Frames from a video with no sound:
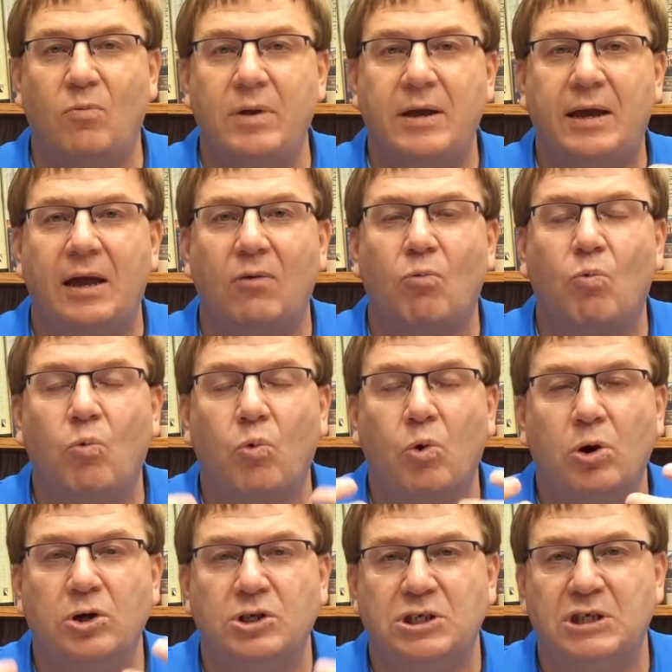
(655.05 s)
We can
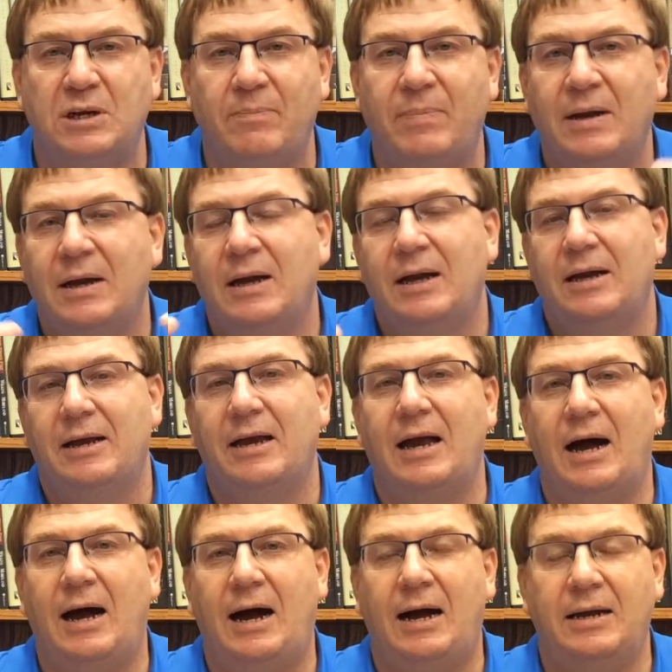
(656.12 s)
worship
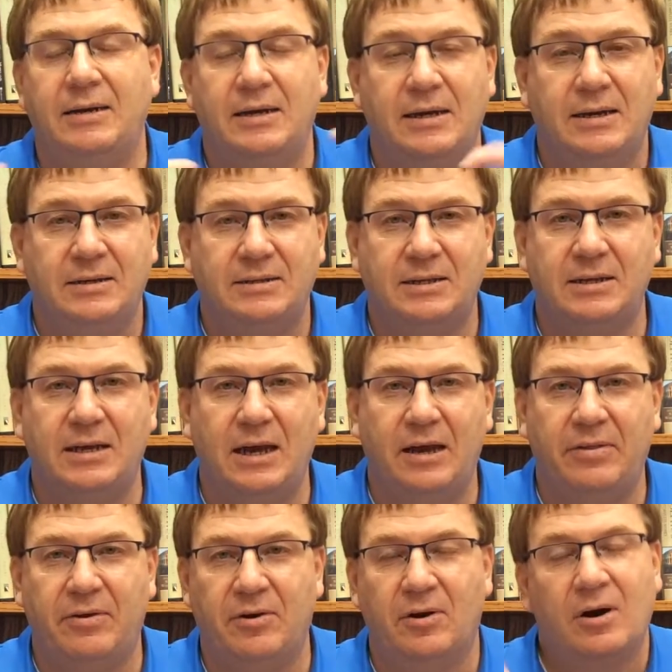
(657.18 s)
God
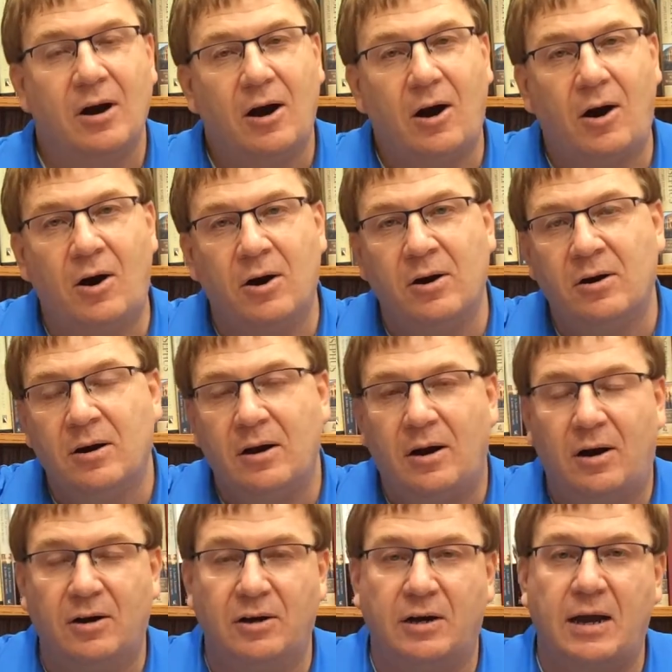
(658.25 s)
together. Our
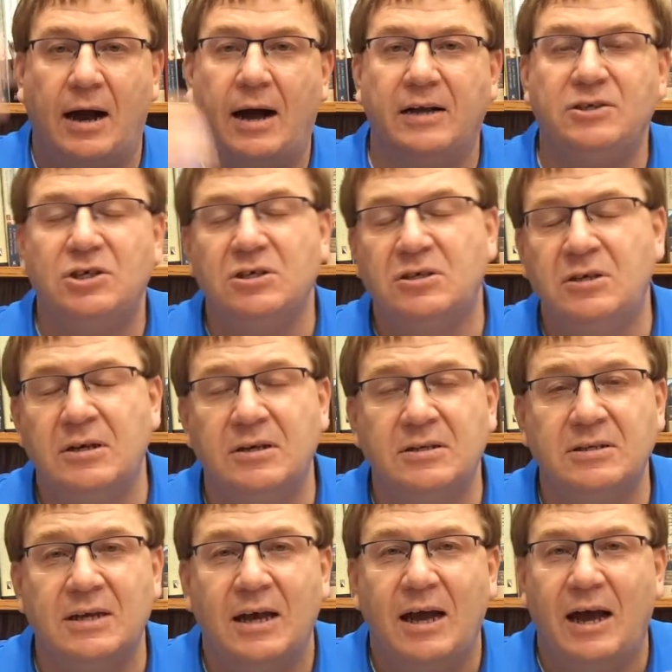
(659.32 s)

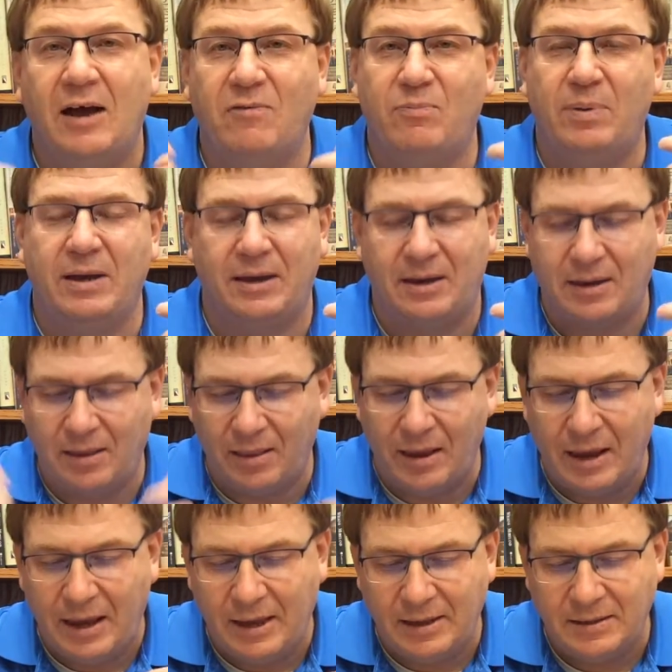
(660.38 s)
consciences have been
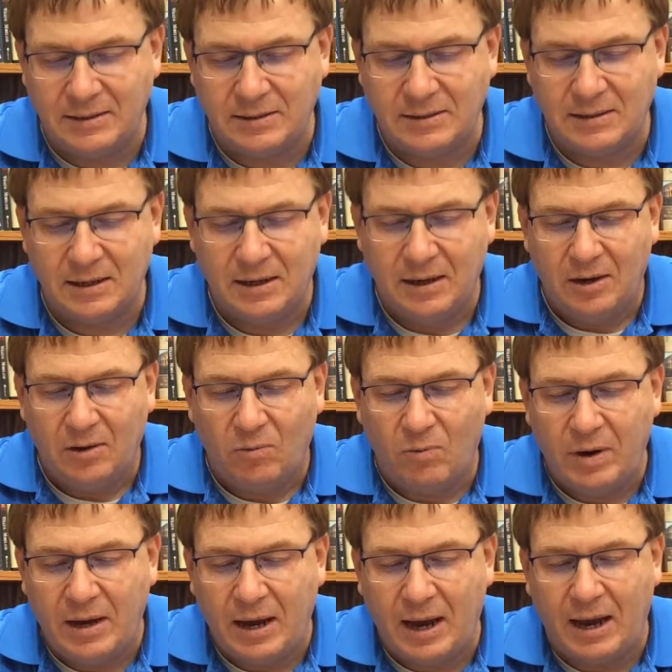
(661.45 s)
cleansed.
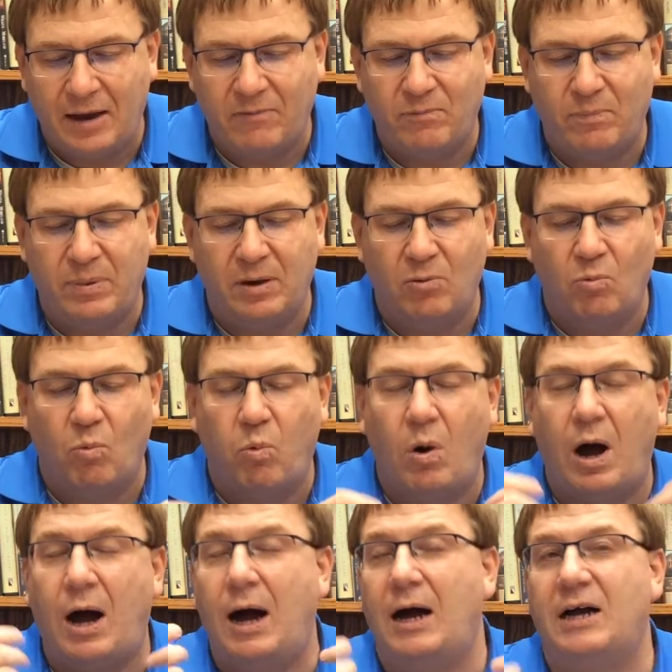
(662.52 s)
We have been
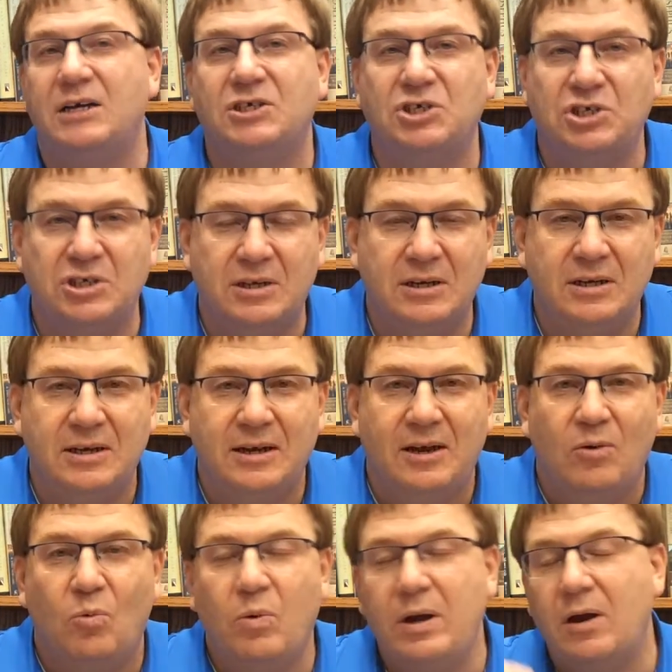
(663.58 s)
washed.
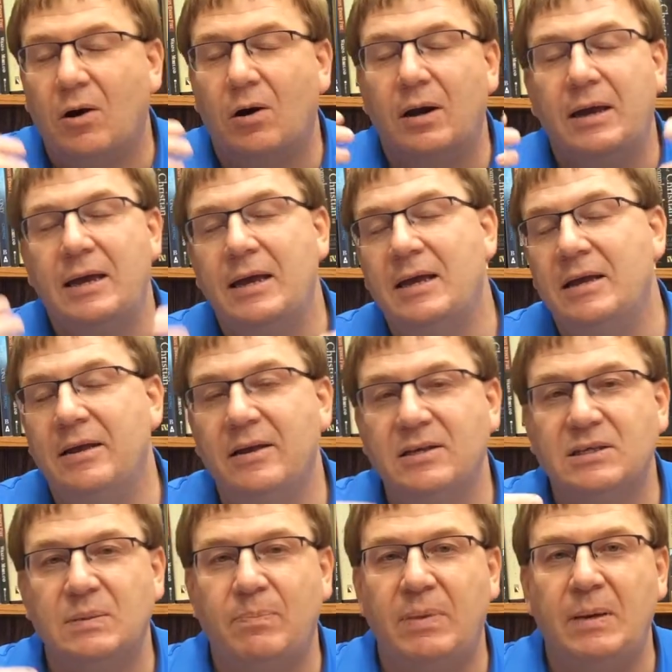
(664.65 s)
We are
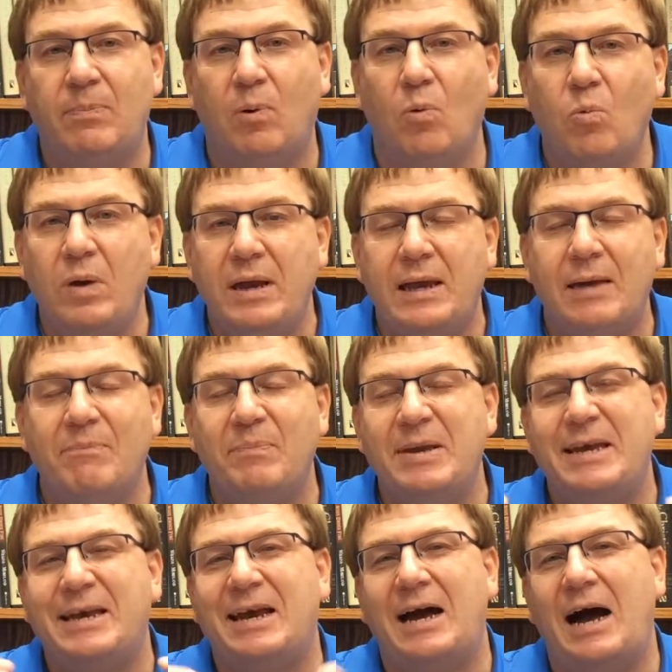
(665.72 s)
his people. We can
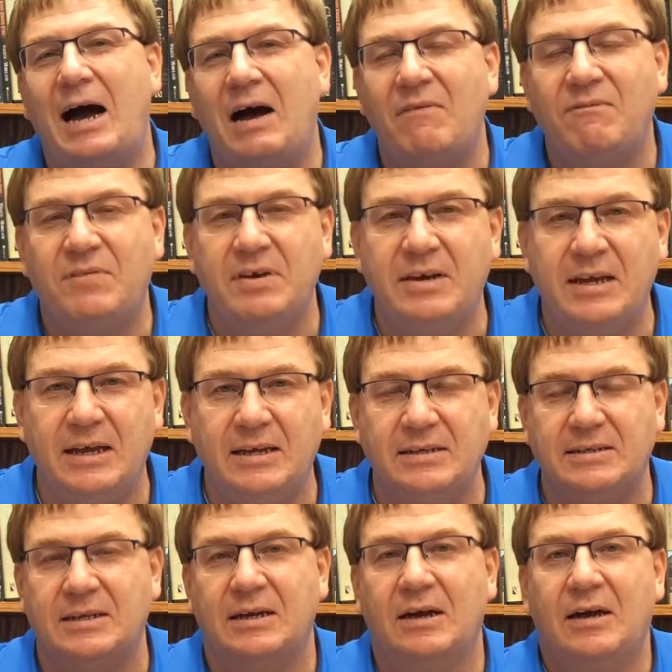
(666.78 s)
be
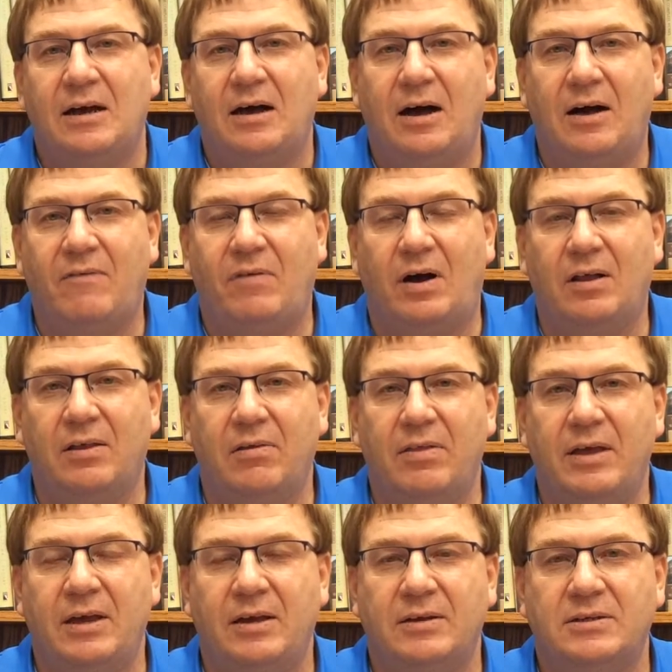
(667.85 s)
confident of all of
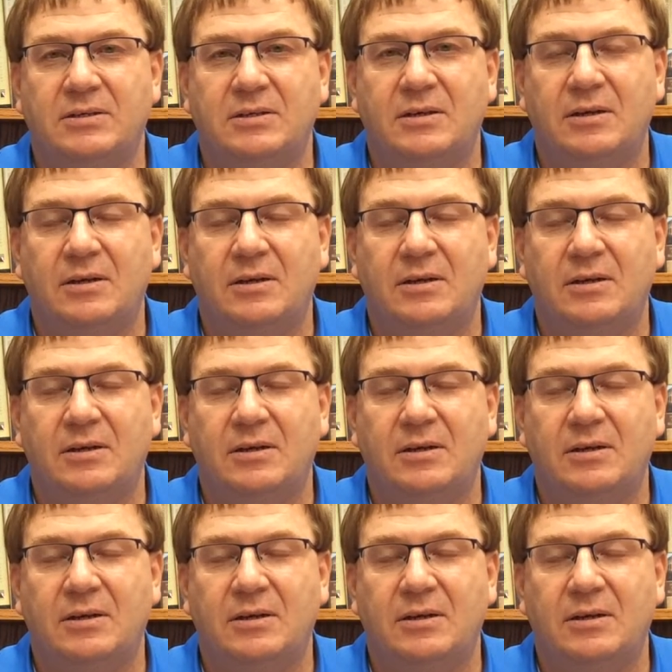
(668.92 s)
this.